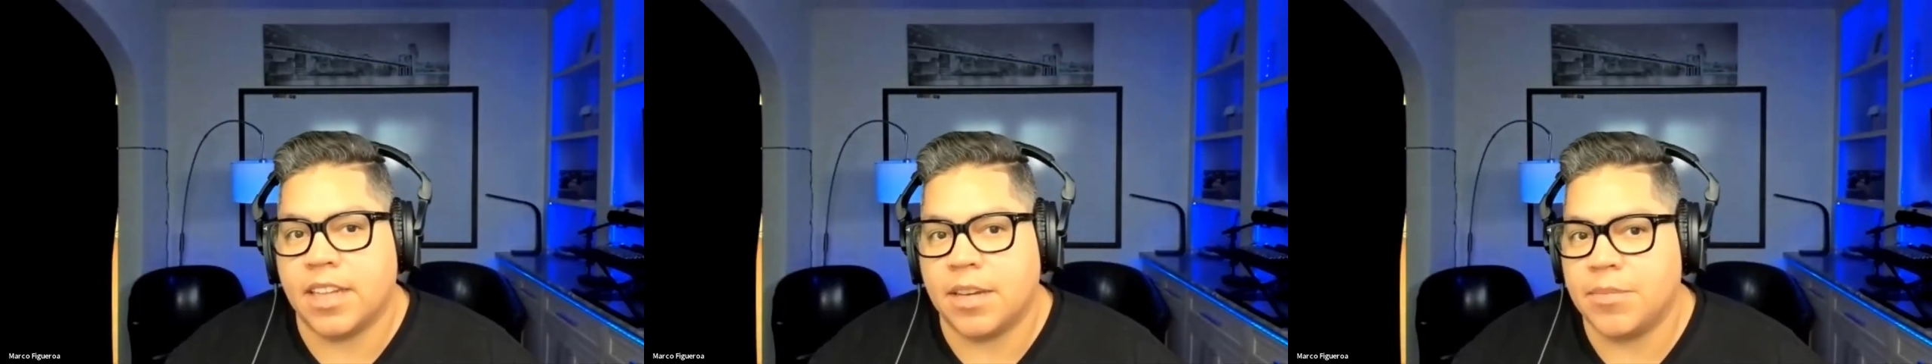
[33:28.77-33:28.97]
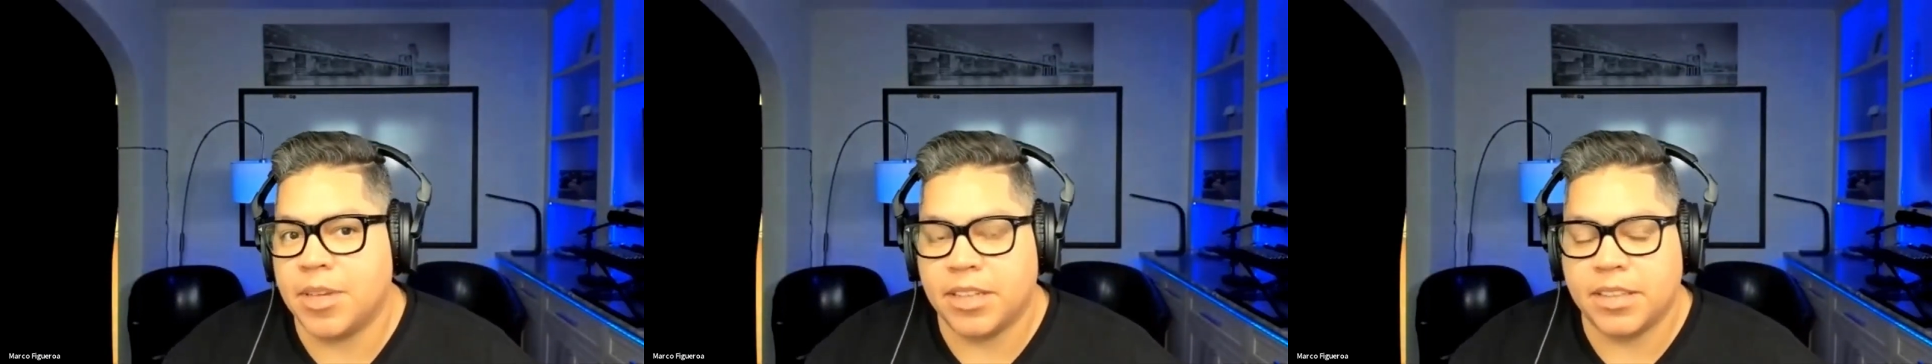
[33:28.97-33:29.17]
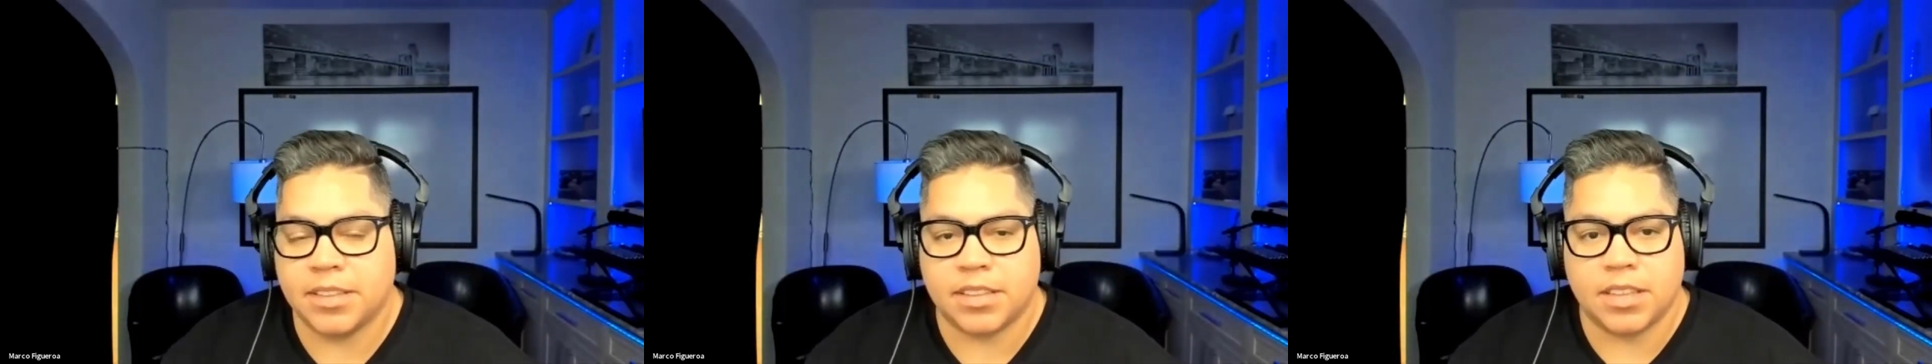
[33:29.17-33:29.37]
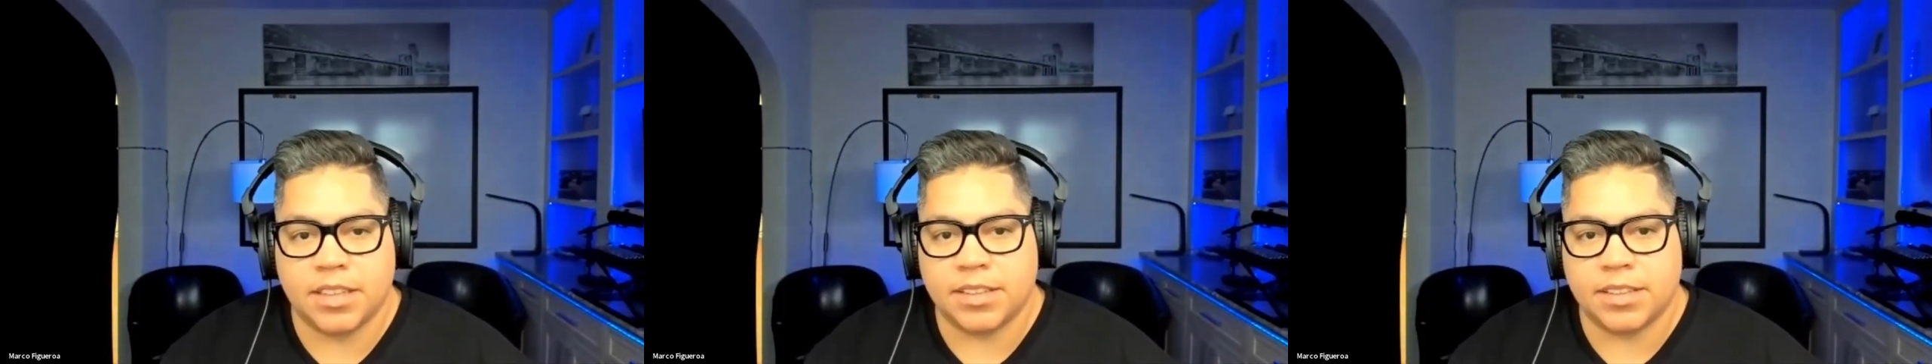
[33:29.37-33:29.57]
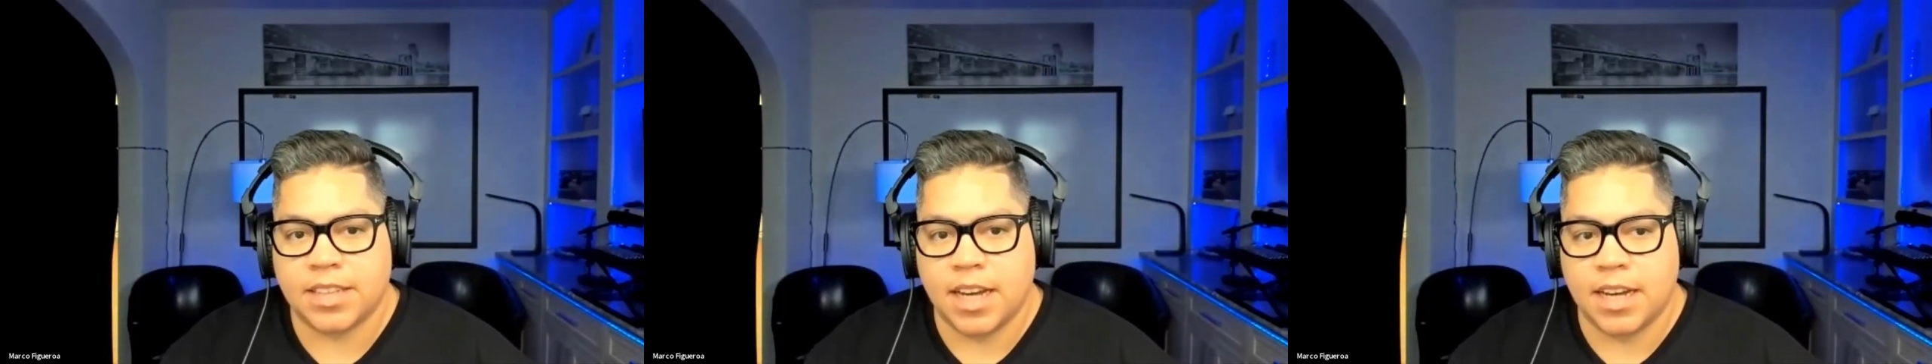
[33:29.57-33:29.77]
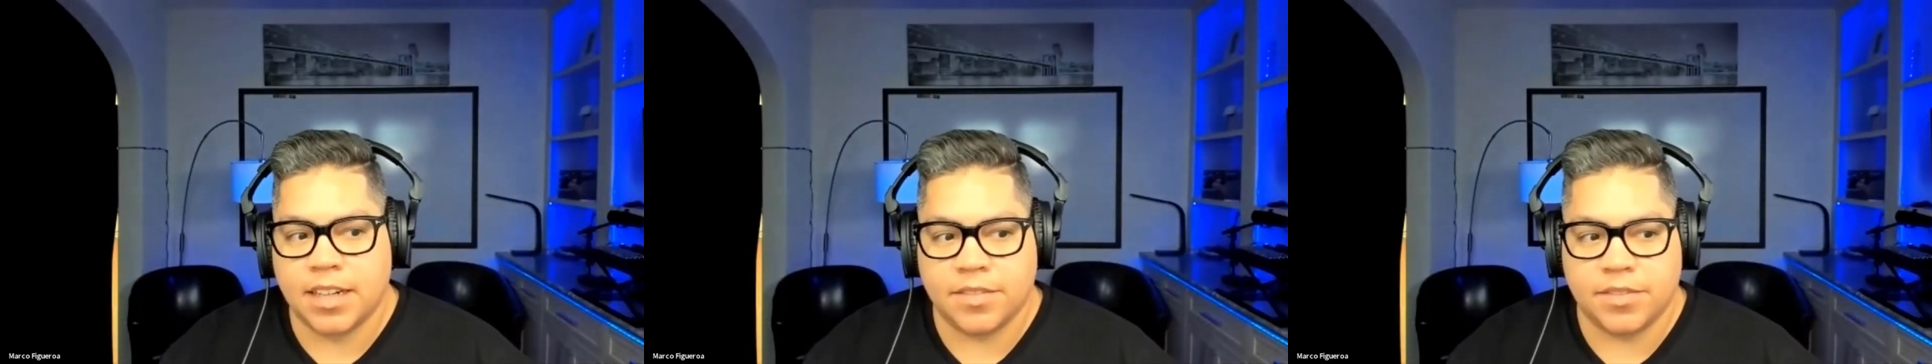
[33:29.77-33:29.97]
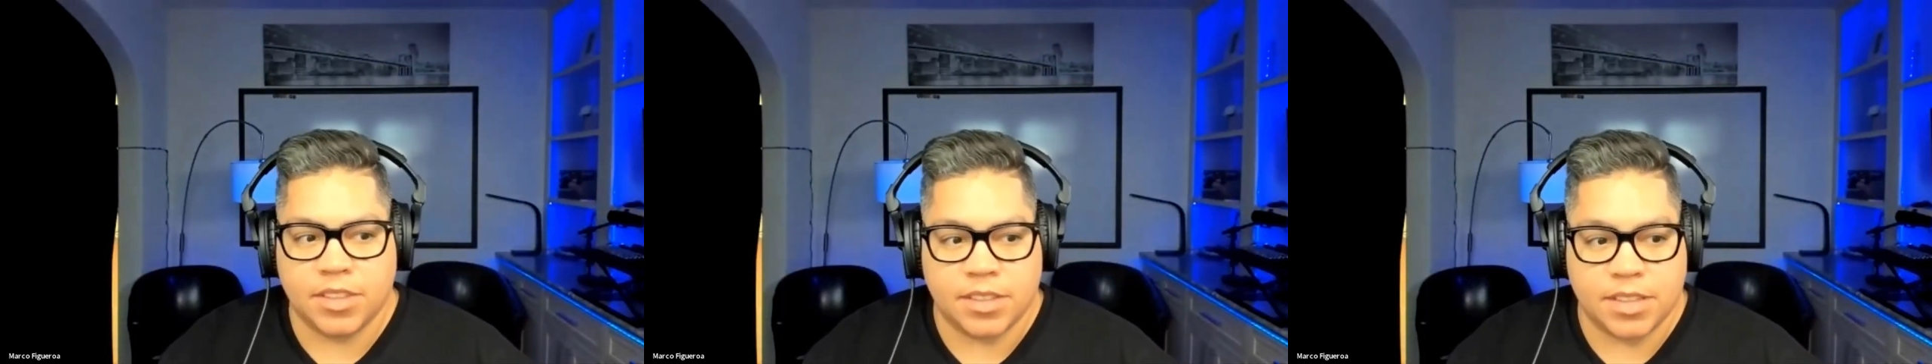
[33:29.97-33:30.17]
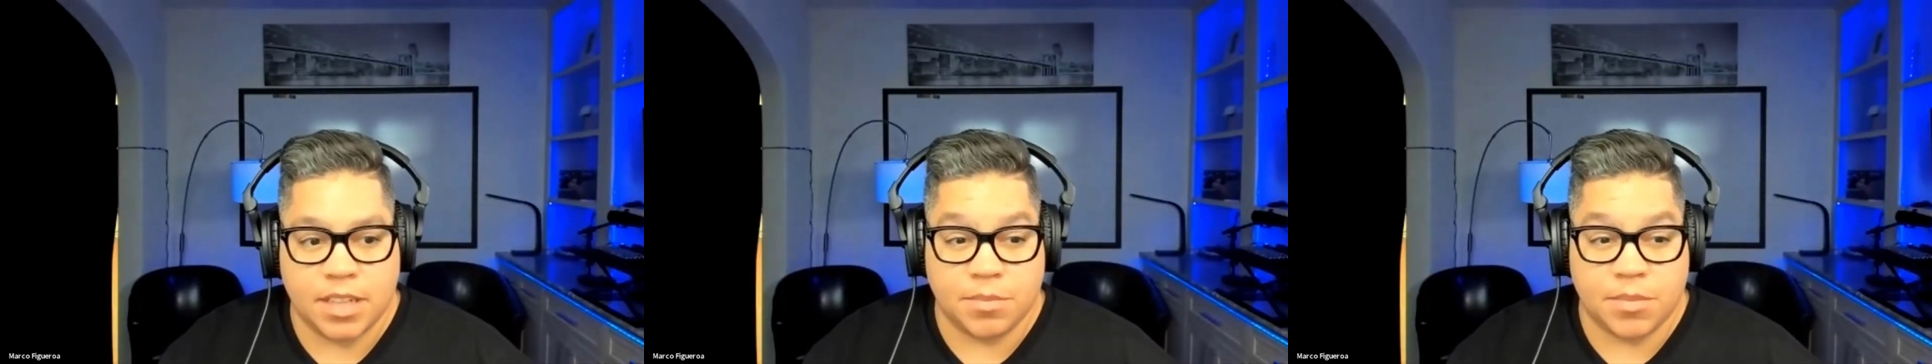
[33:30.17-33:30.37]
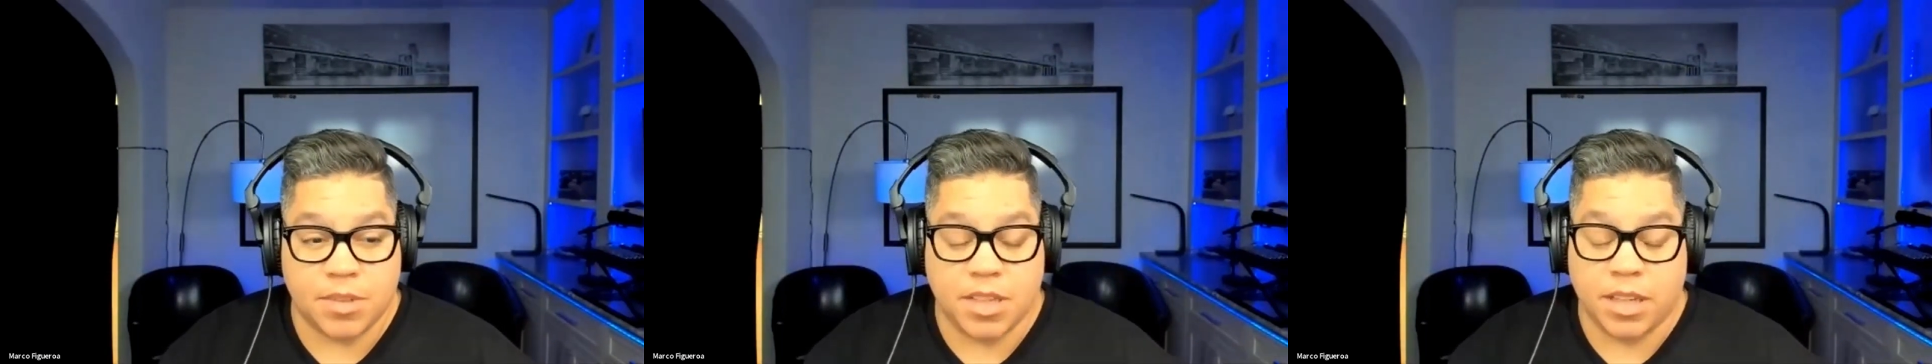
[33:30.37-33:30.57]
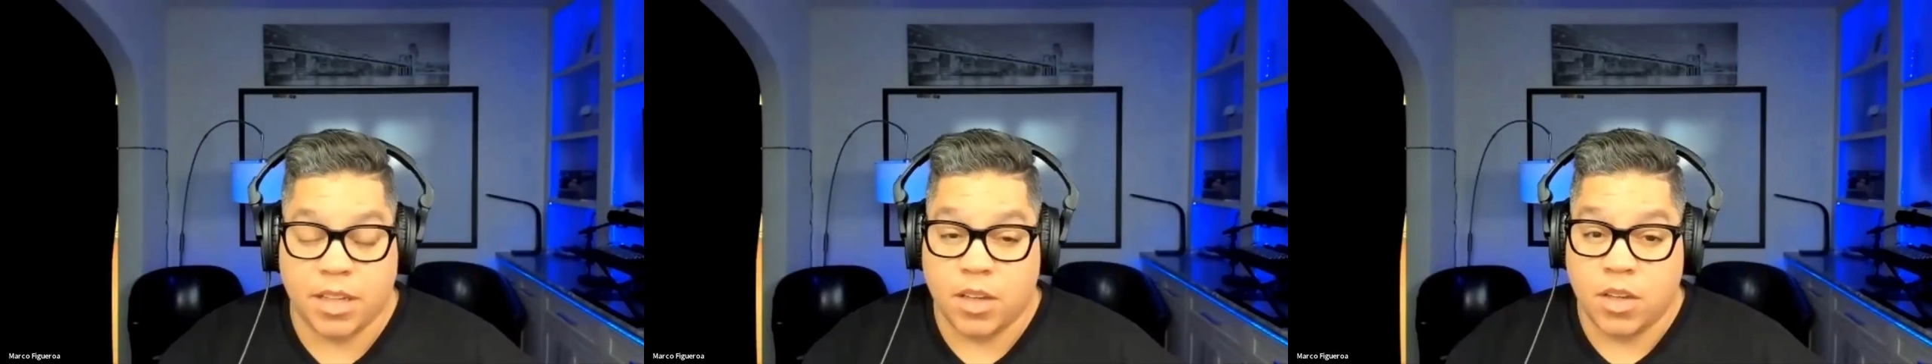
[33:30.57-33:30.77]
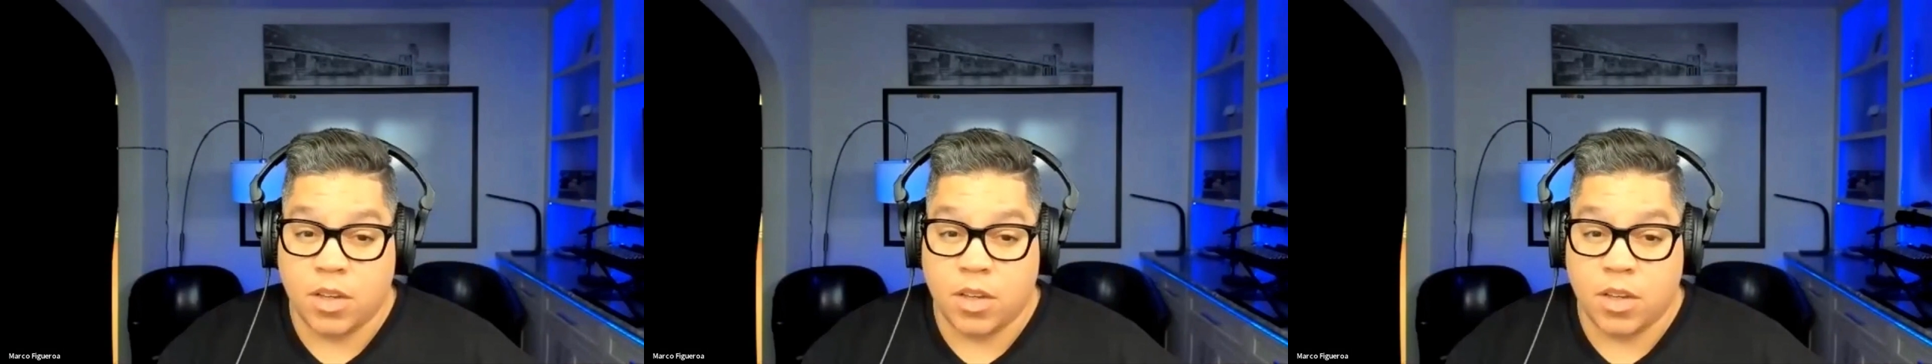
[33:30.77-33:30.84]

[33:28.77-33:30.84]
I mean, it's kind of the same thing.